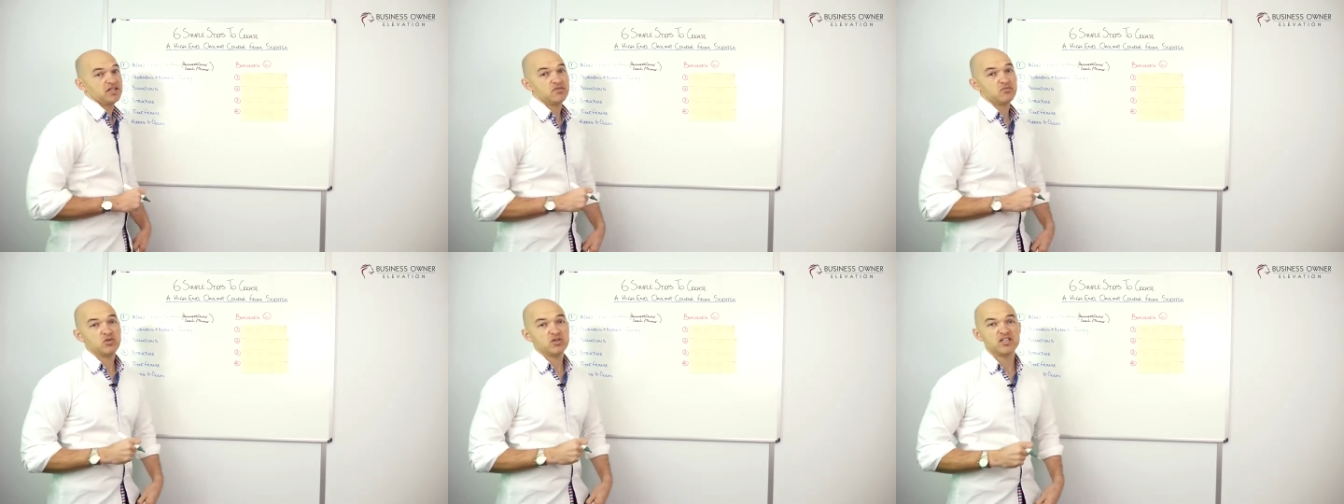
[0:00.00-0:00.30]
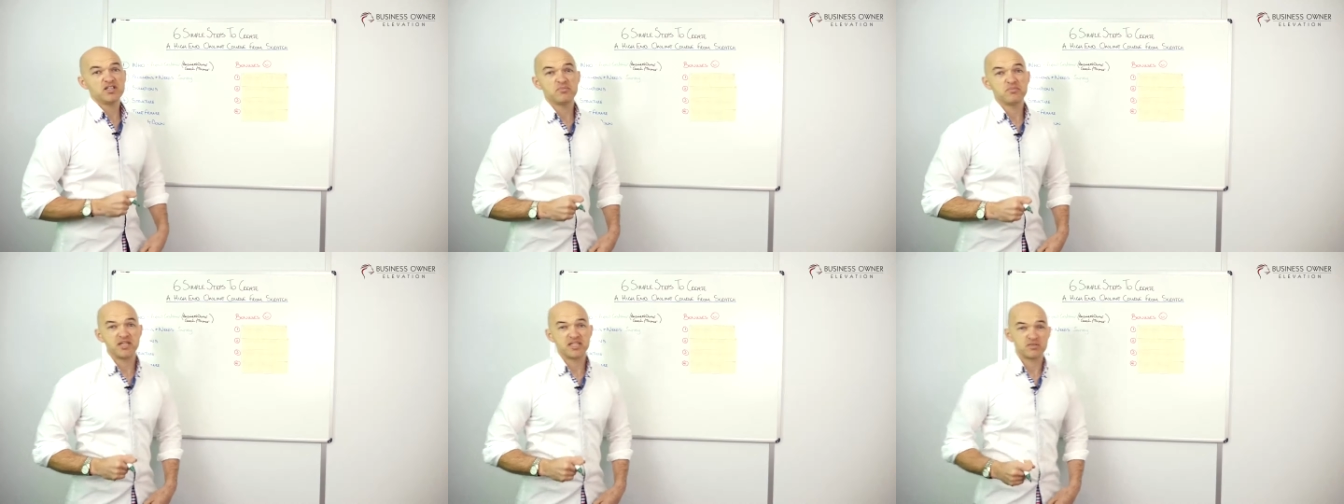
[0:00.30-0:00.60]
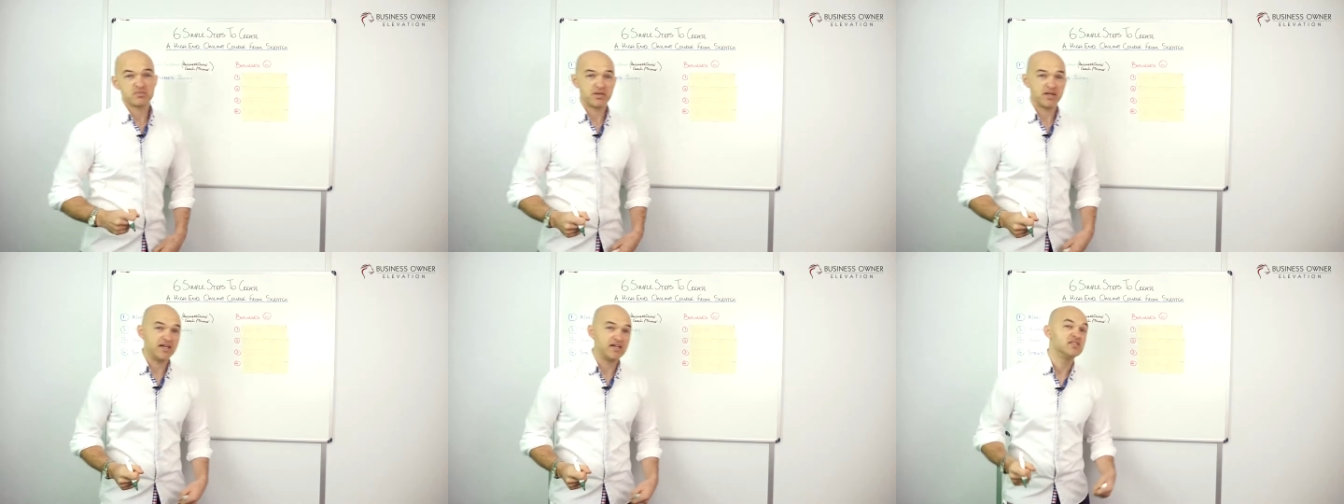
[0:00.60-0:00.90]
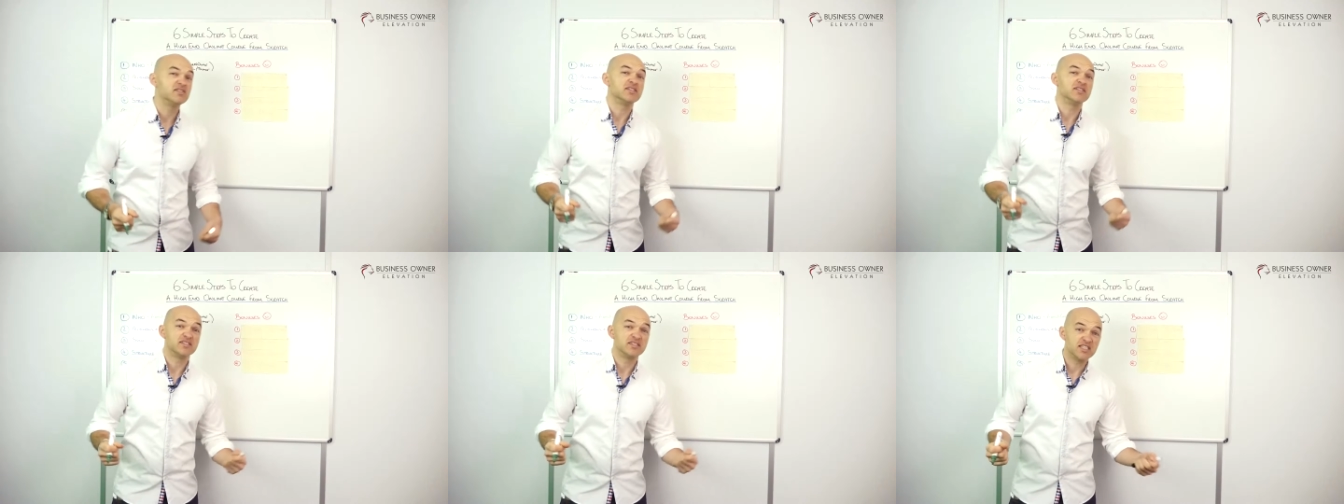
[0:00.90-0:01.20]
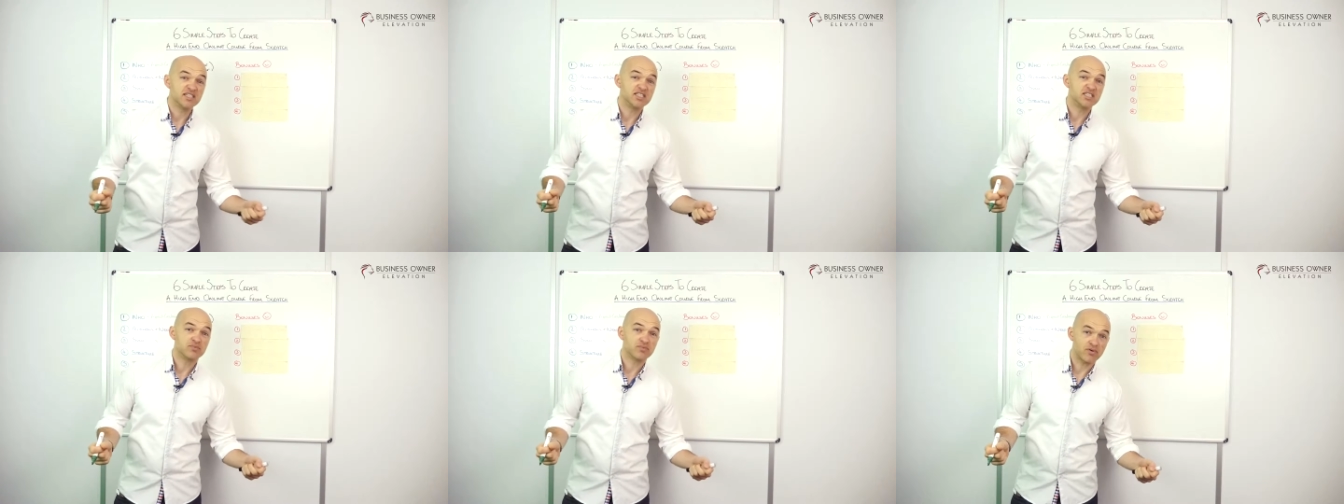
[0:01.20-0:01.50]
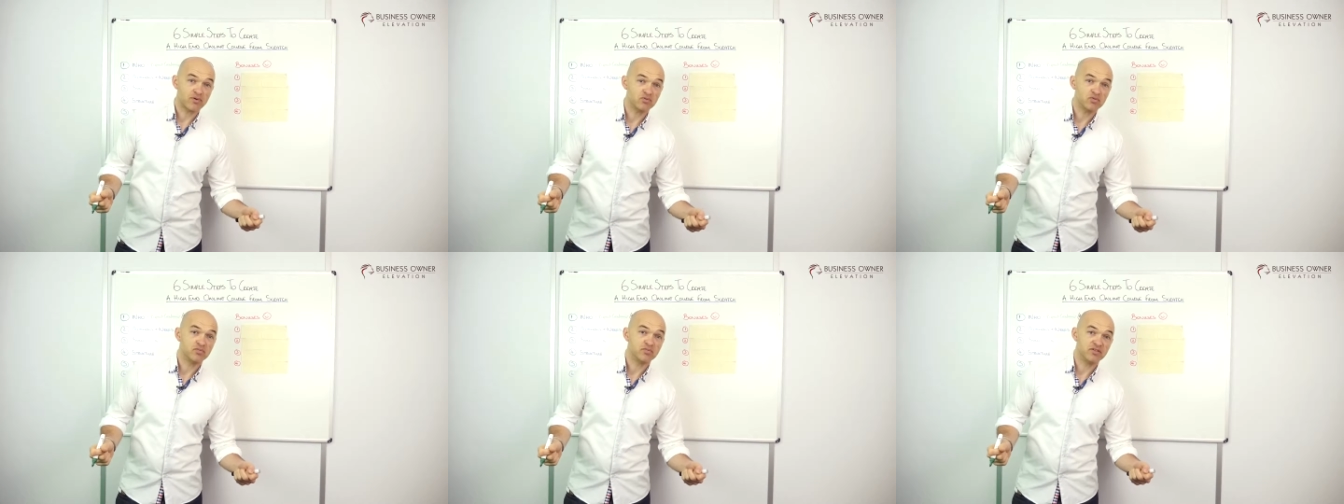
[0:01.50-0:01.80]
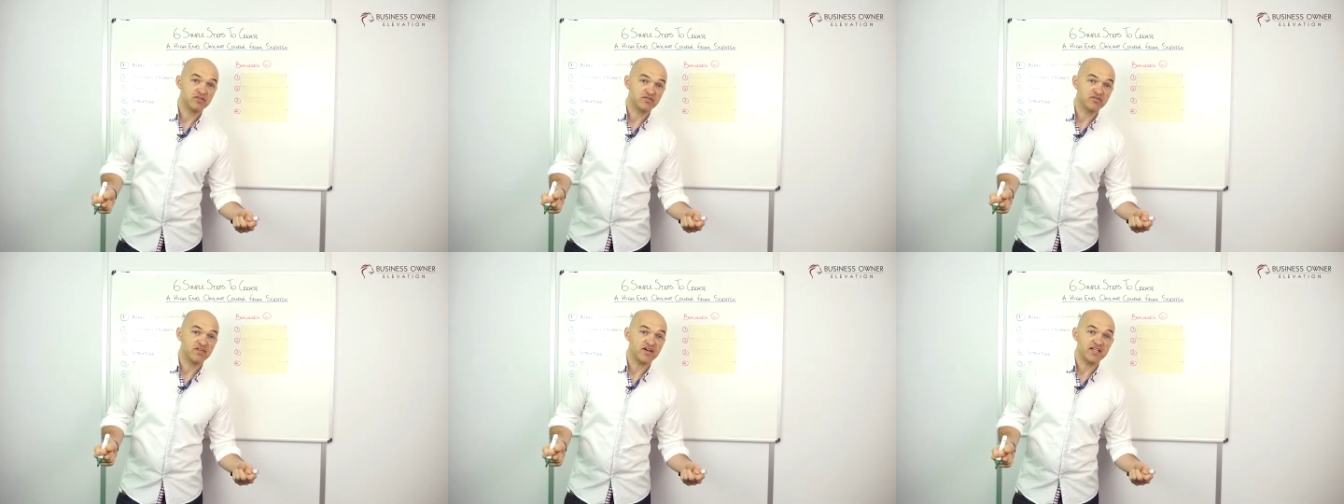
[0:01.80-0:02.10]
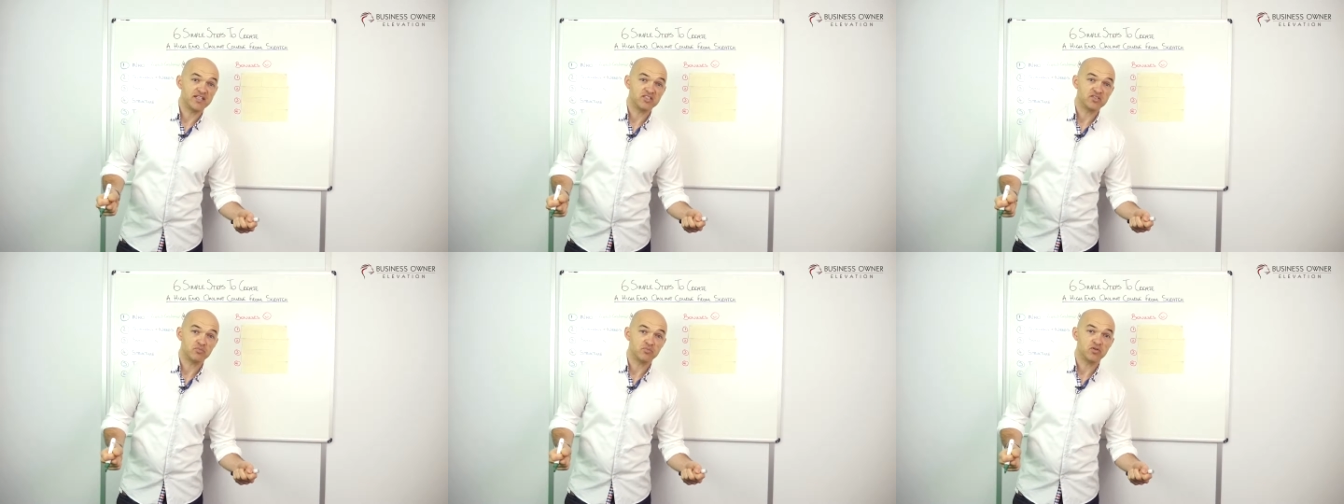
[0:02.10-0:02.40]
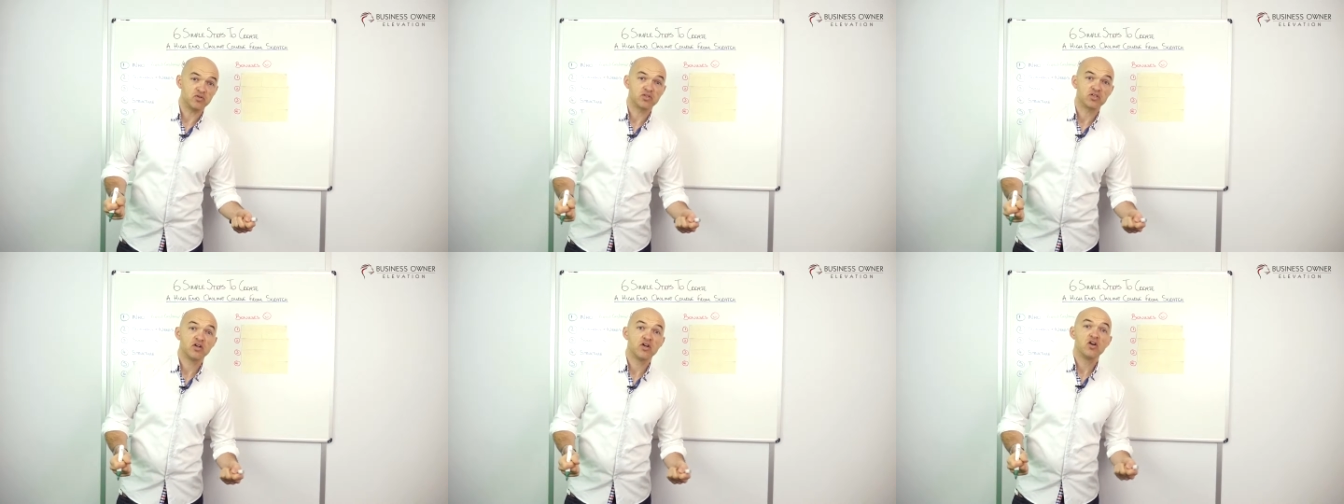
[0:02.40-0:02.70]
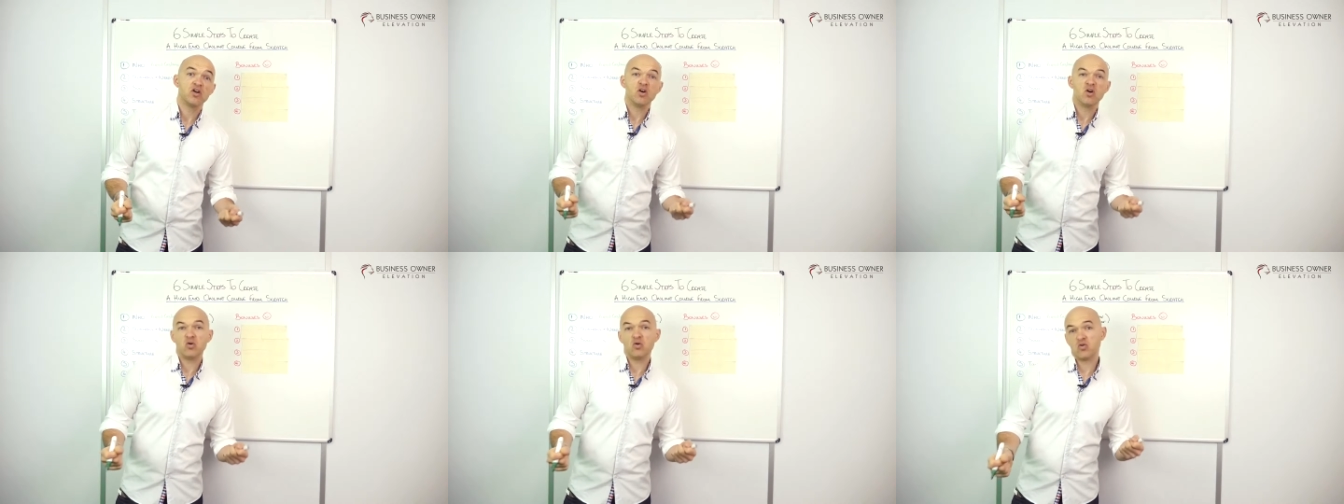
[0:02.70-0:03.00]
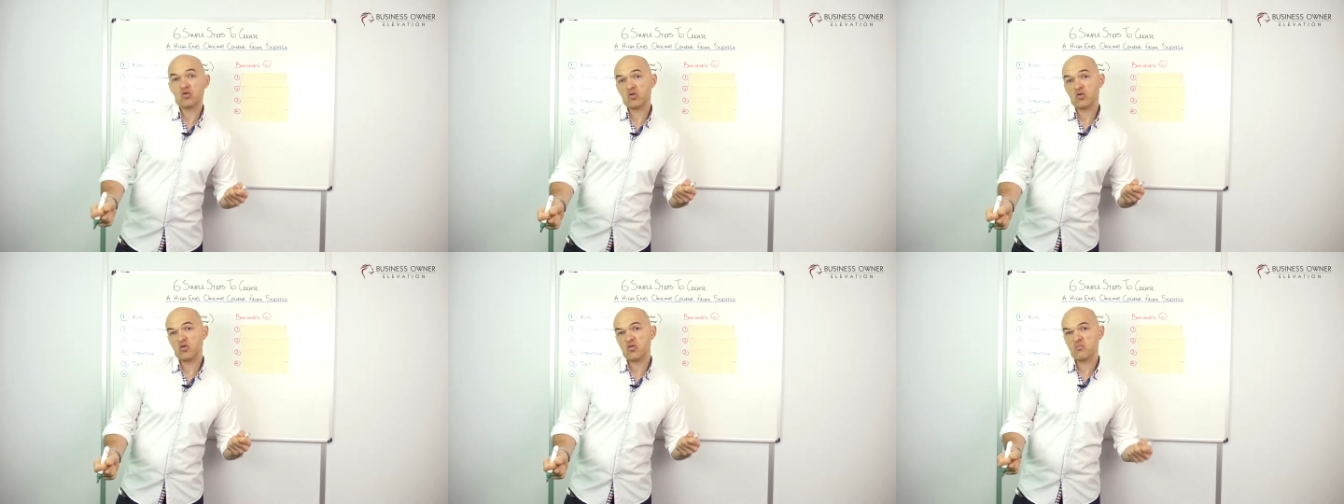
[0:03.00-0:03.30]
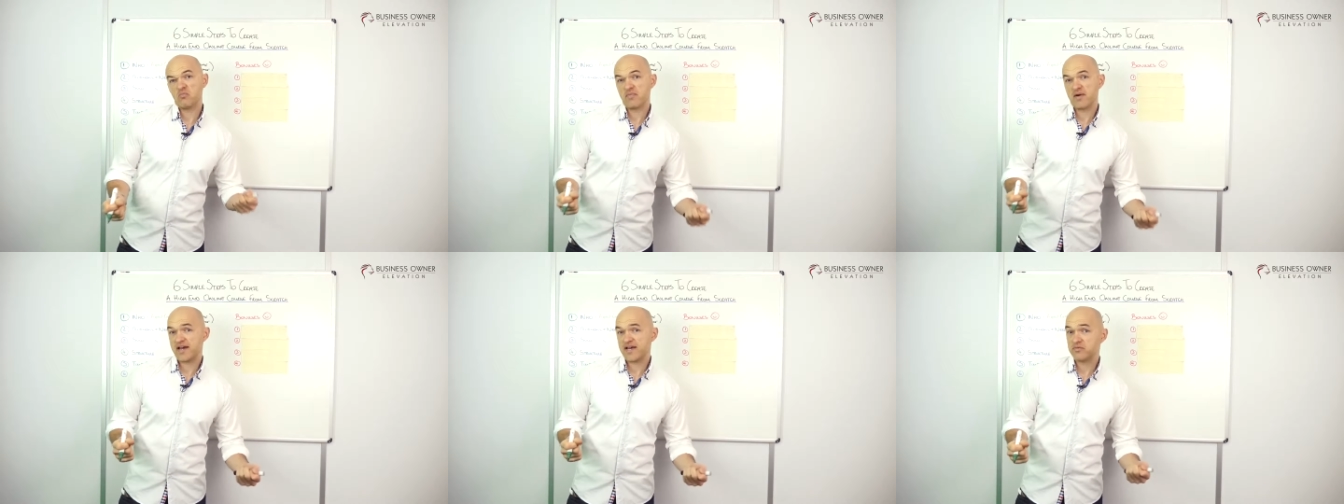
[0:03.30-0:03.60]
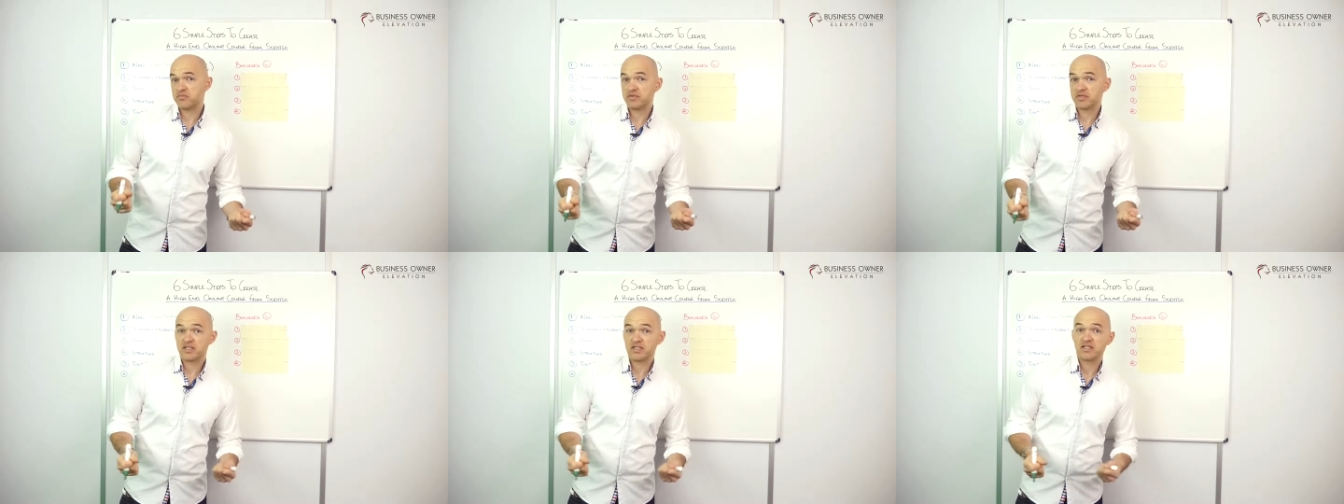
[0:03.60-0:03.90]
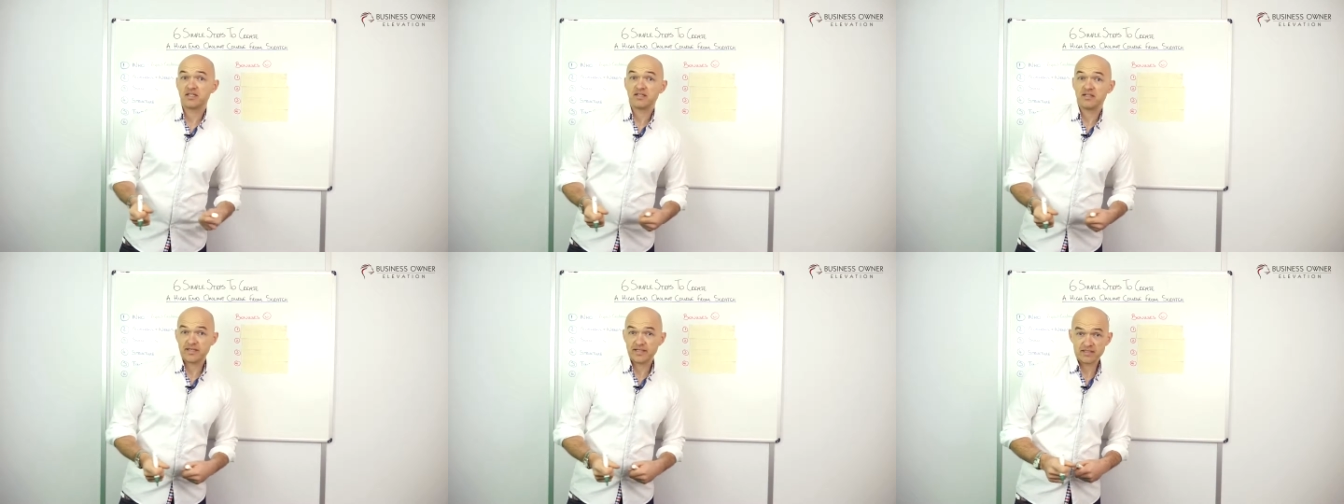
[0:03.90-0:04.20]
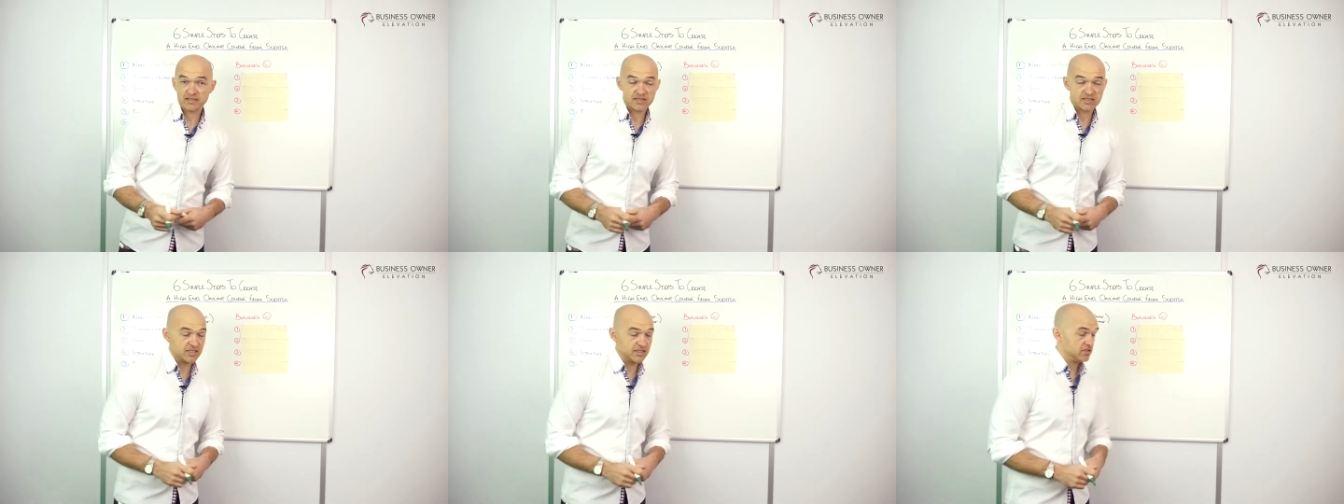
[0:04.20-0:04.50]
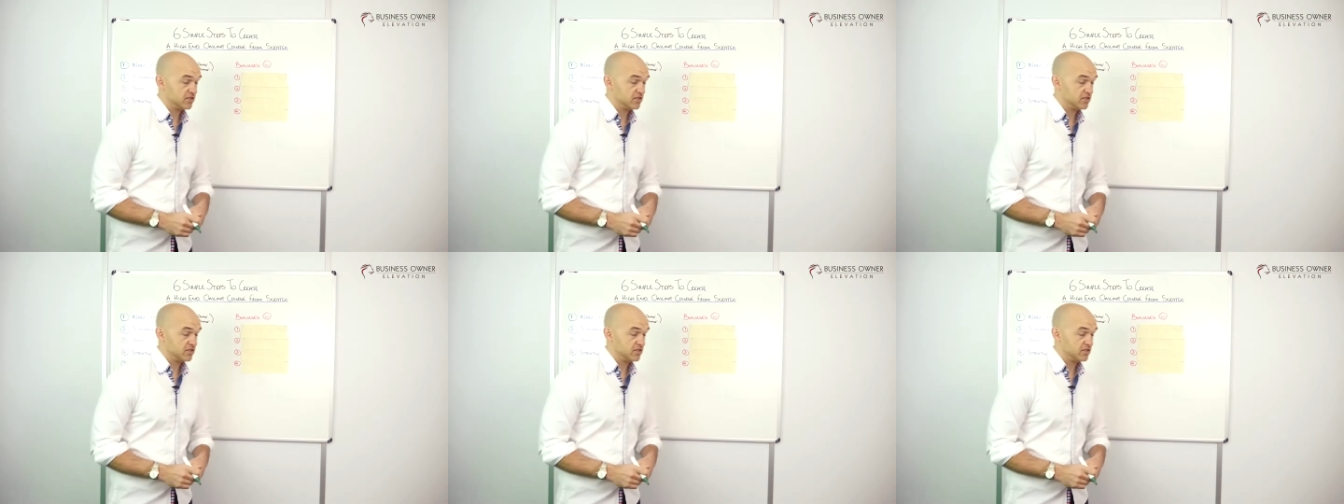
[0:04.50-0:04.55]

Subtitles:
and one of the best places is probably Facebook or maybe LinkedIn.